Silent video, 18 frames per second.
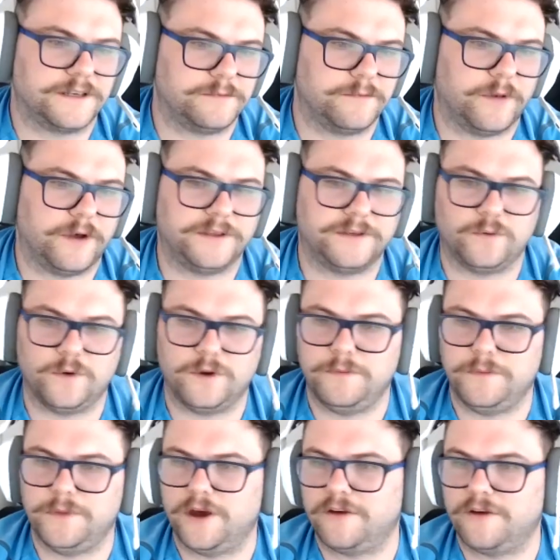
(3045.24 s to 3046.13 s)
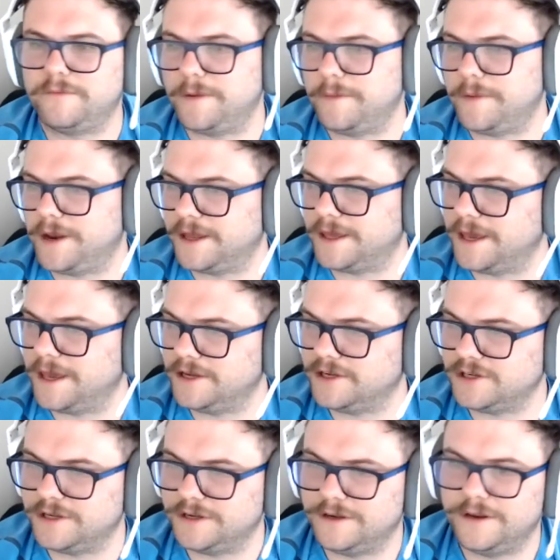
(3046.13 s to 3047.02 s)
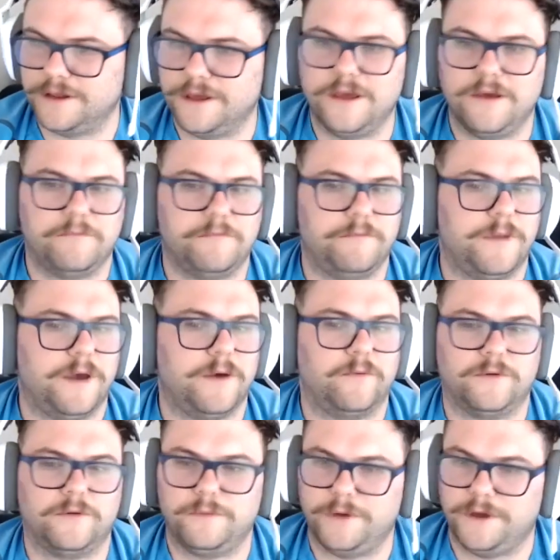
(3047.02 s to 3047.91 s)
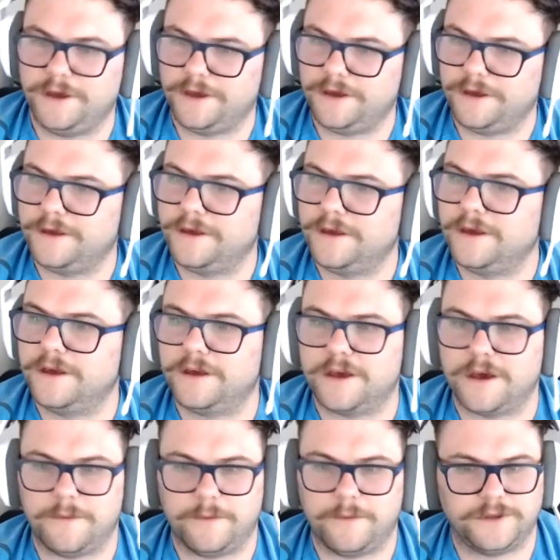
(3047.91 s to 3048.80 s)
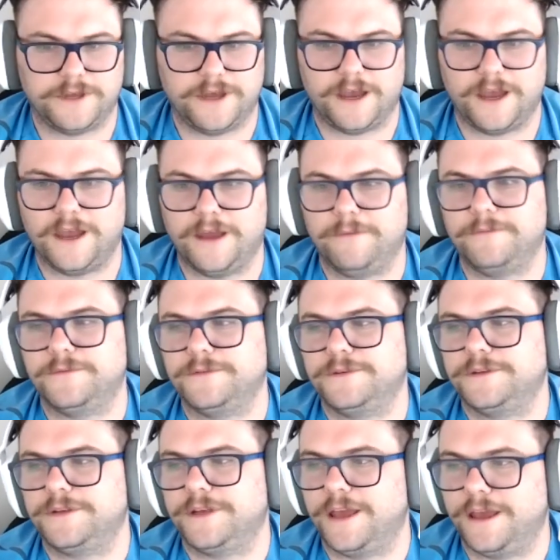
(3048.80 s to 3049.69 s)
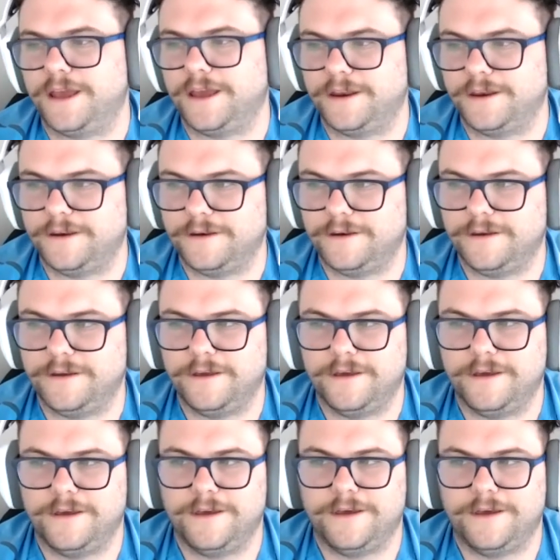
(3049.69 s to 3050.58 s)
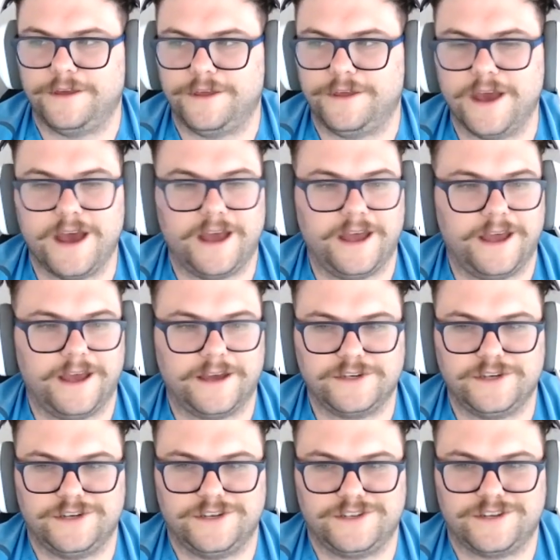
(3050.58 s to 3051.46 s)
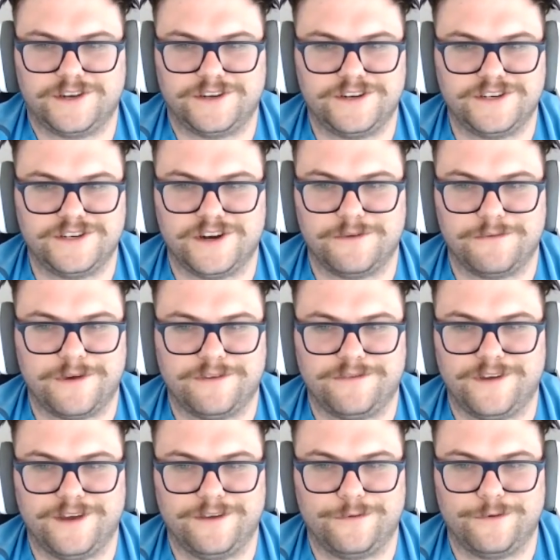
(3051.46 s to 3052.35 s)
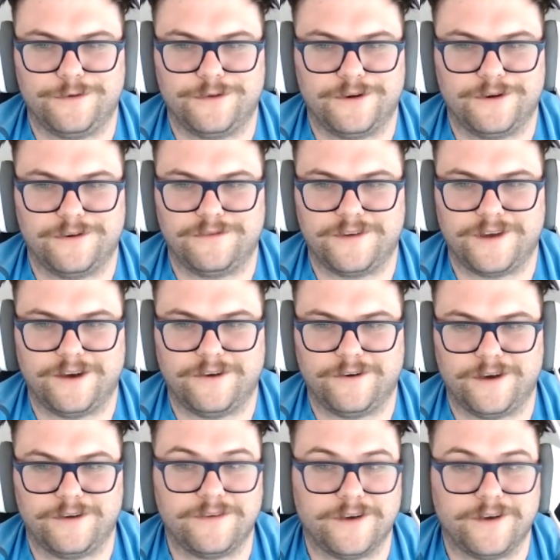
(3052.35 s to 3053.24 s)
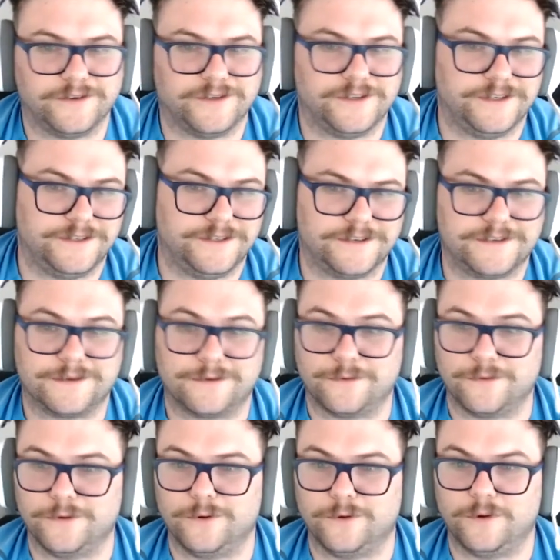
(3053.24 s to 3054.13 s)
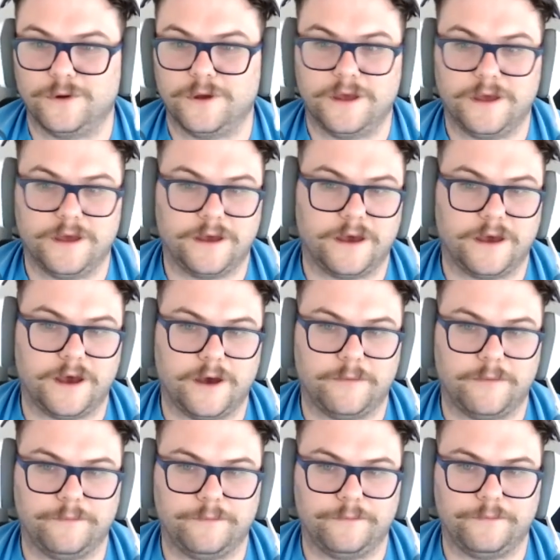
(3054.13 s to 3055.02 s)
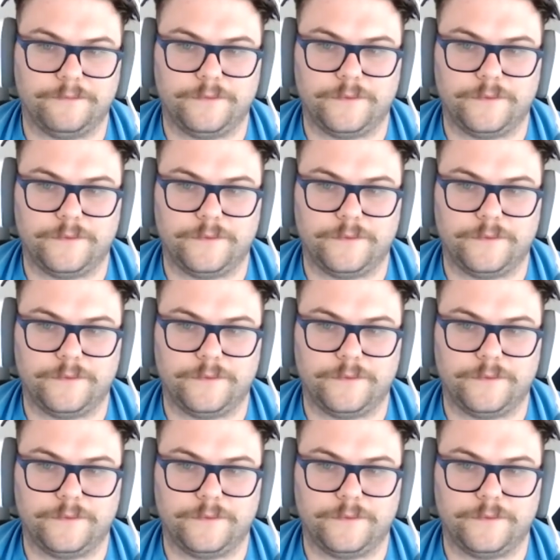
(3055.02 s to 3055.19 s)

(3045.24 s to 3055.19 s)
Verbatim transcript: months weeded me off my medication met with me a couple times and yeah i actually just got to share my faith with her of how i found jesus through um